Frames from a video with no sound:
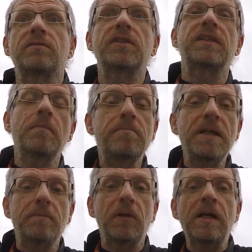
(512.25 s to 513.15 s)
And for some
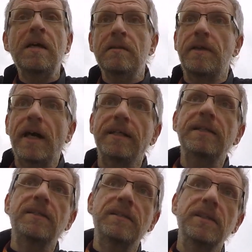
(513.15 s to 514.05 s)
people, that
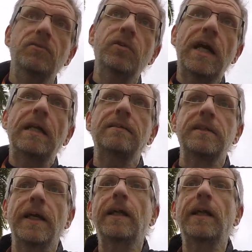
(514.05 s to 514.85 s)
is indeed reality.